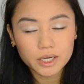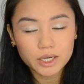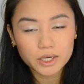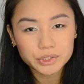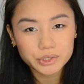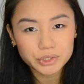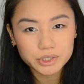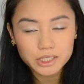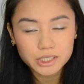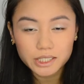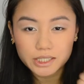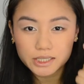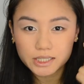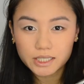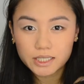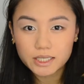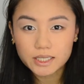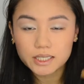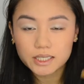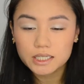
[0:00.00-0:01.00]
underneath,
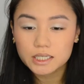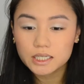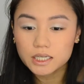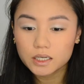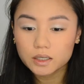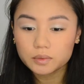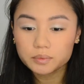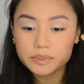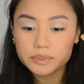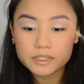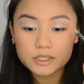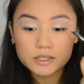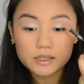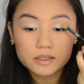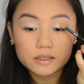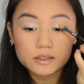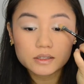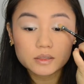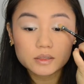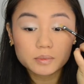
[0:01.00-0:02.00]
it helps
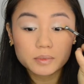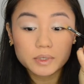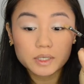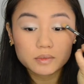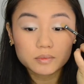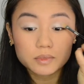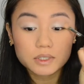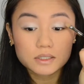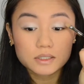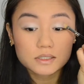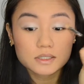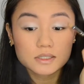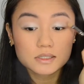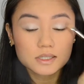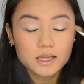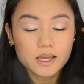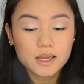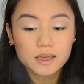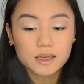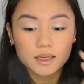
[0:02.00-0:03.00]
the pigment
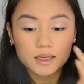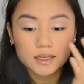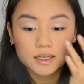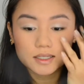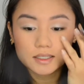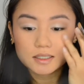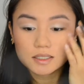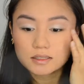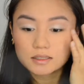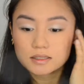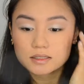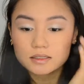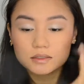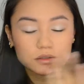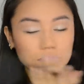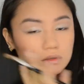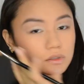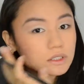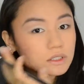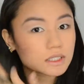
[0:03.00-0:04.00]
stay, and it doesn't
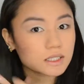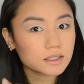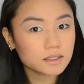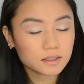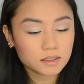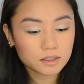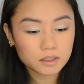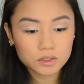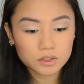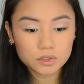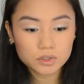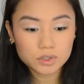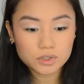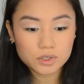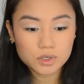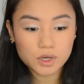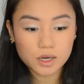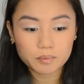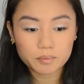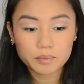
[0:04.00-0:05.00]
really, there's
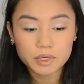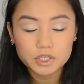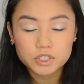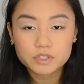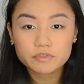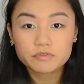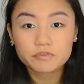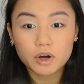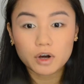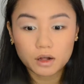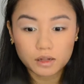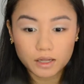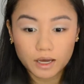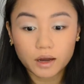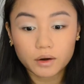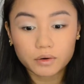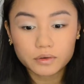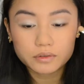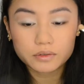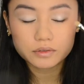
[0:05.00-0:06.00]
not much
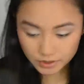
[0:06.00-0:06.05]
fallout.